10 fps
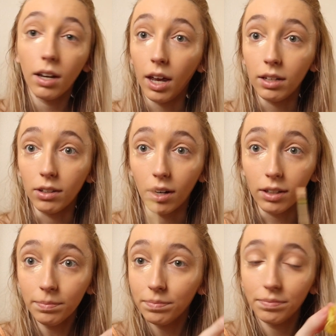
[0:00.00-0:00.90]
And
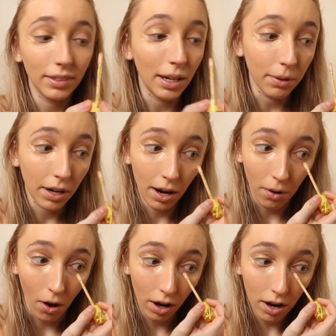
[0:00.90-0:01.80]
y'all, they were not
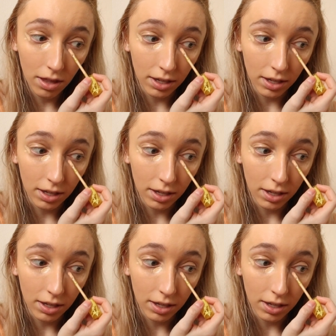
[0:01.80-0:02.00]
wrong.